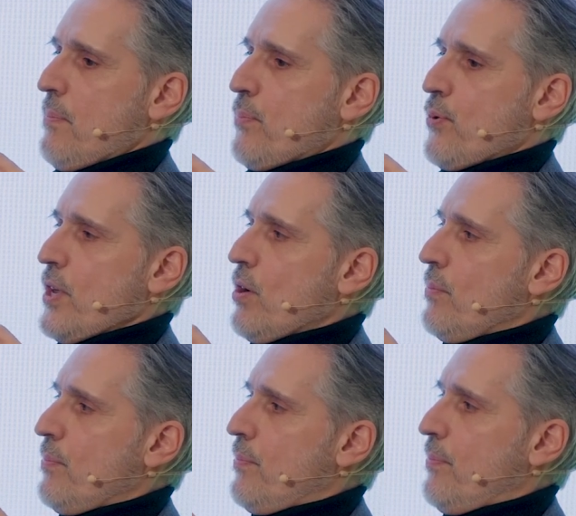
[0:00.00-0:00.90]

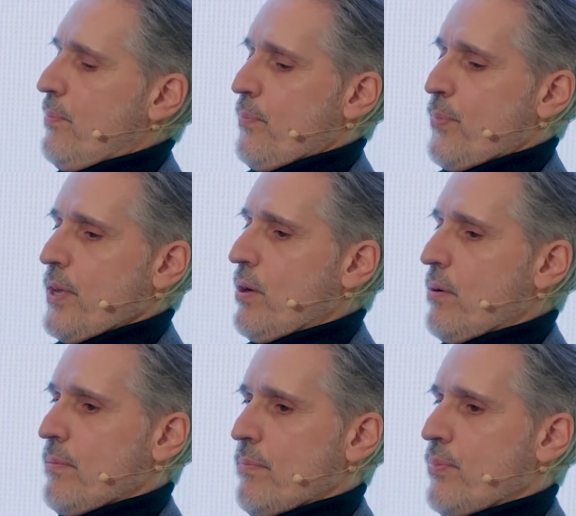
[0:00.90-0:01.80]

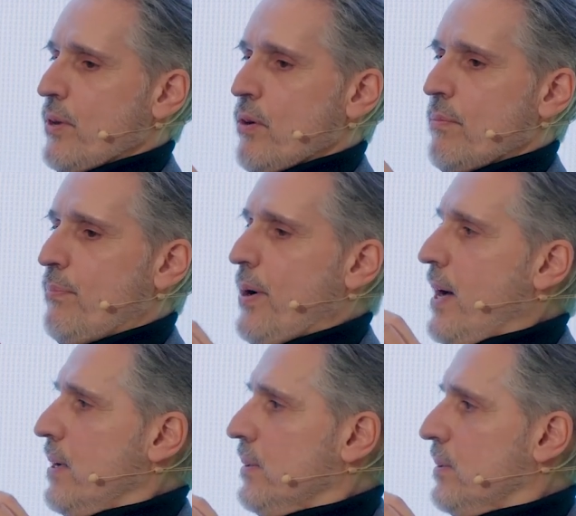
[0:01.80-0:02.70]

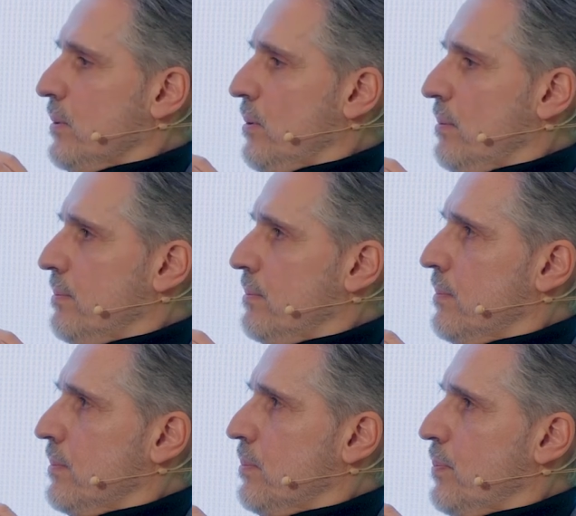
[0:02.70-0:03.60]
precompiled or
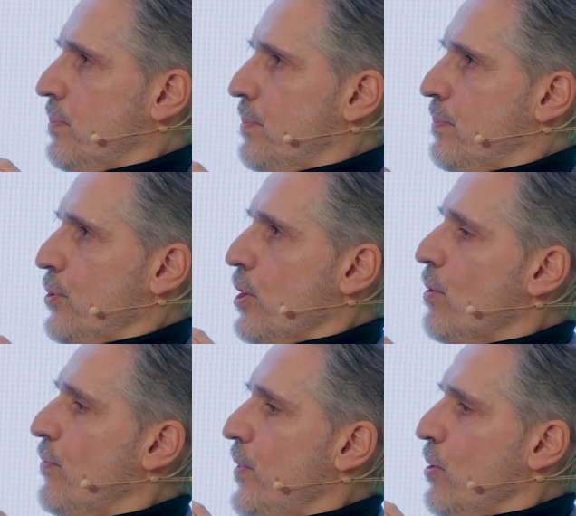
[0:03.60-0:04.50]

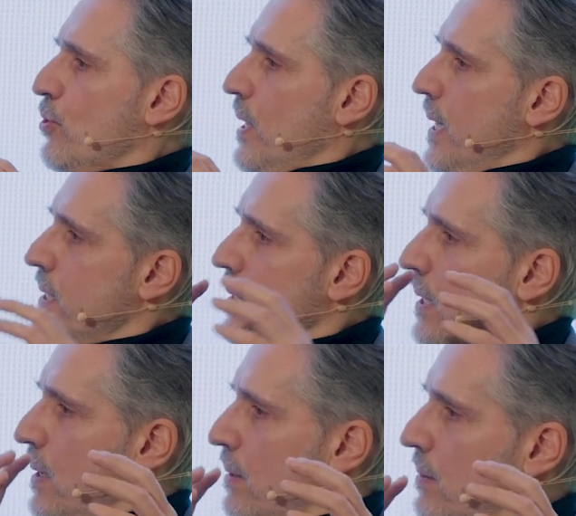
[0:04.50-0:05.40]
pre-configured
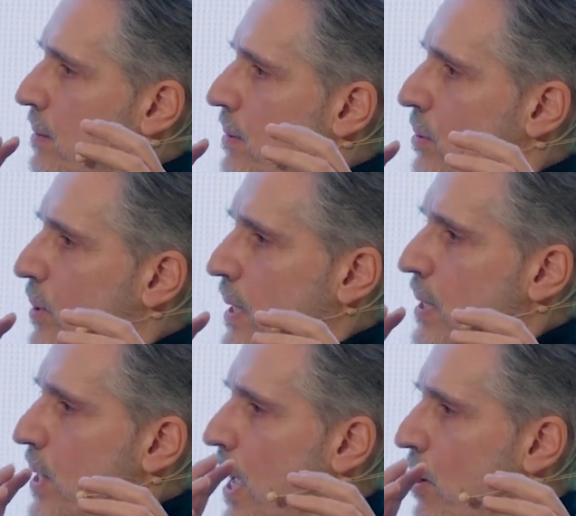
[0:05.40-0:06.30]
listing
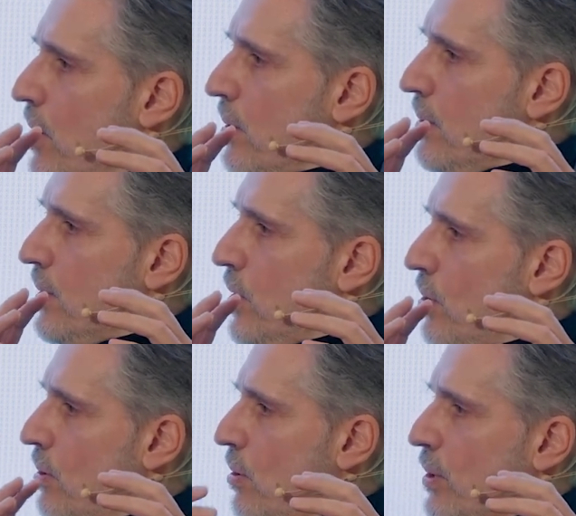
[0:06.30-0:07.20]
already there,
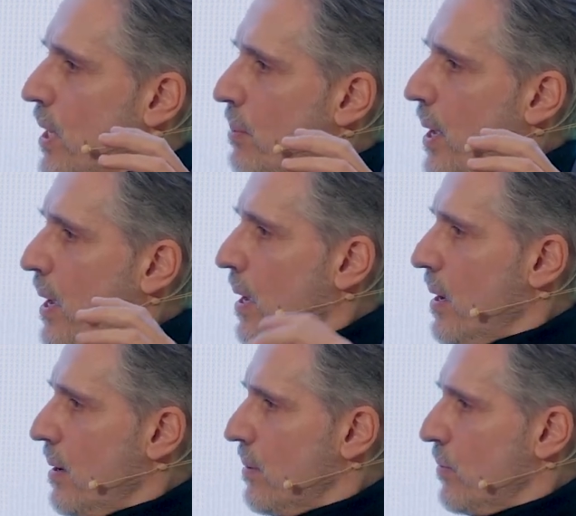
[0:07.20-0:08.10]
on
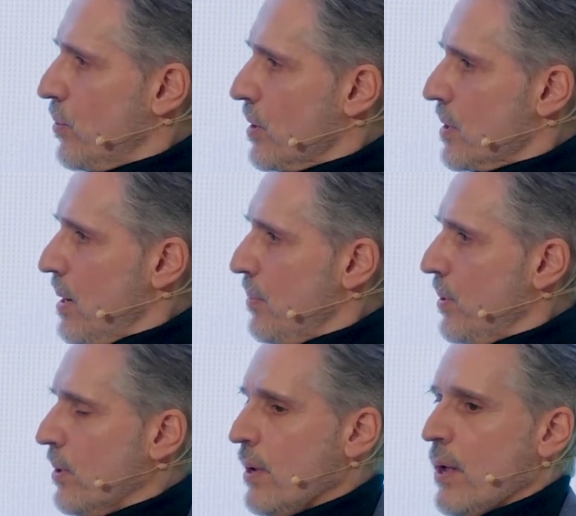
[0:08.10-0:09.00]
eBay, for
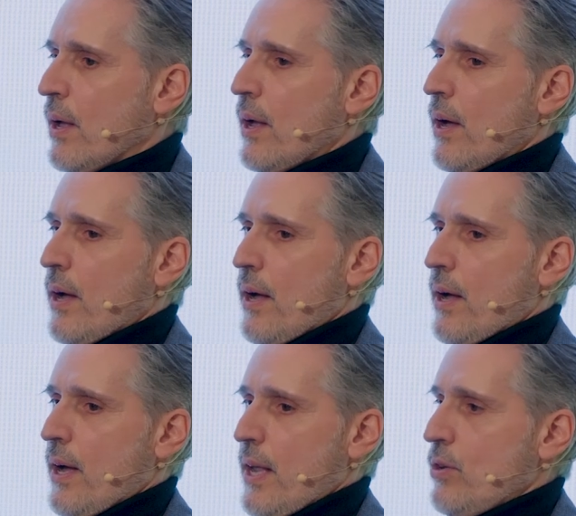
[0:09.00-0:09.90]
example,
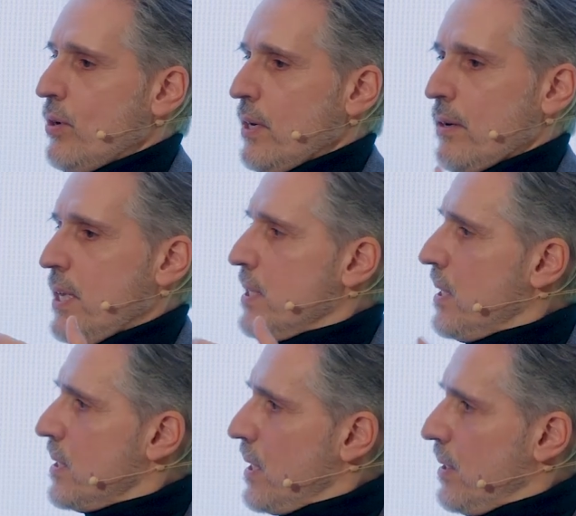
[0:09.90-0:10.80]
and you can
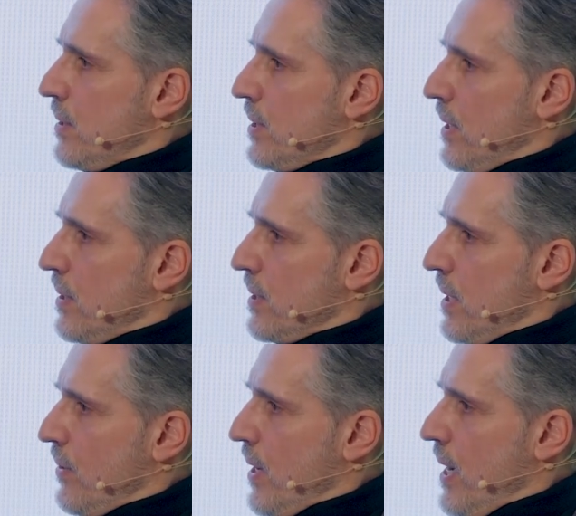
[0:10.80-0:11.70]
easily sell
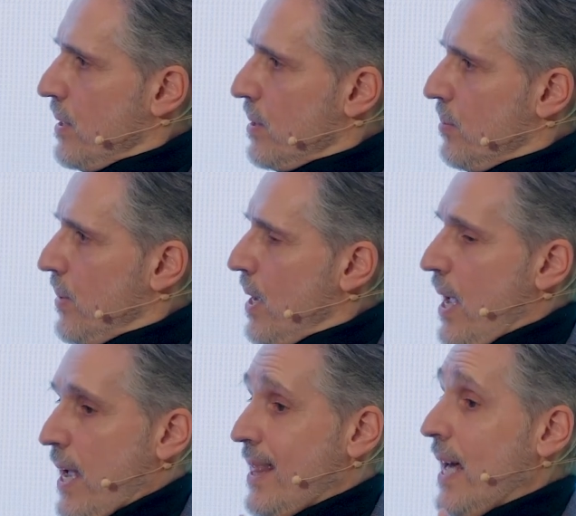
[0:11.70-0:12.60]
the item.
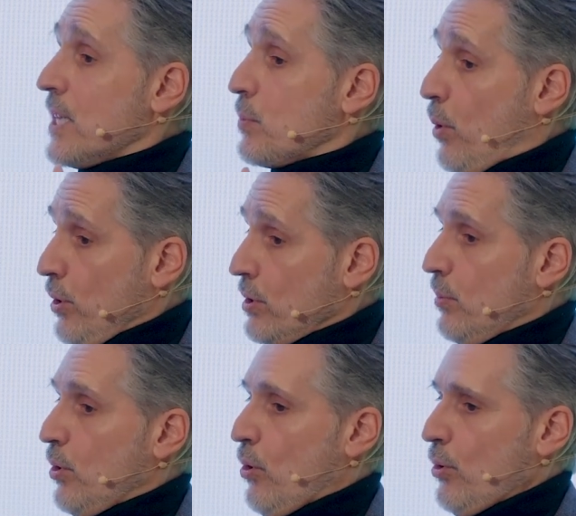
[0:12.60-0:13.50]
And that is
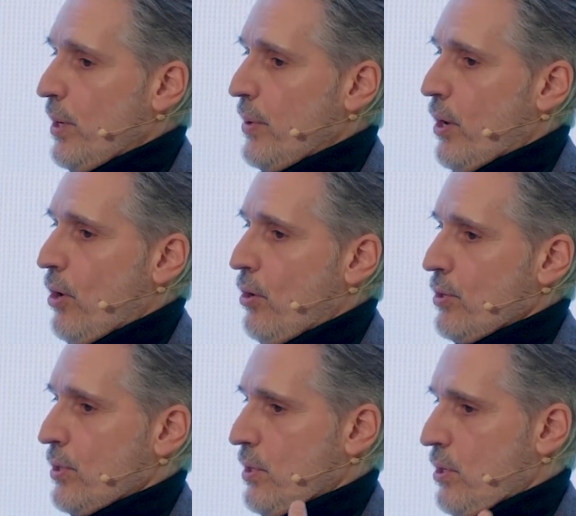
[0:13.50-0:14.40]
possible only
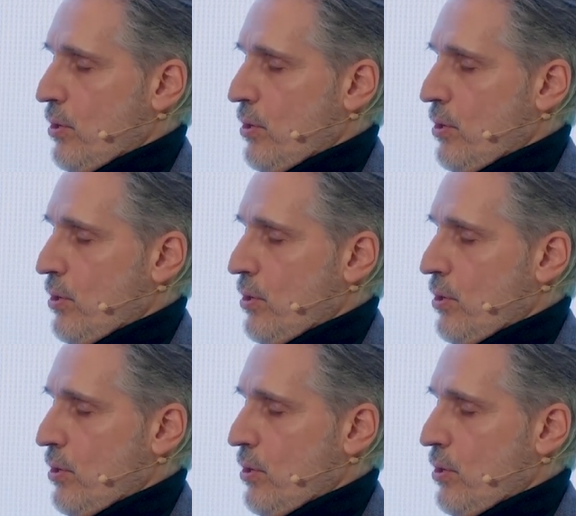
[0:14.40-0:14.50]
because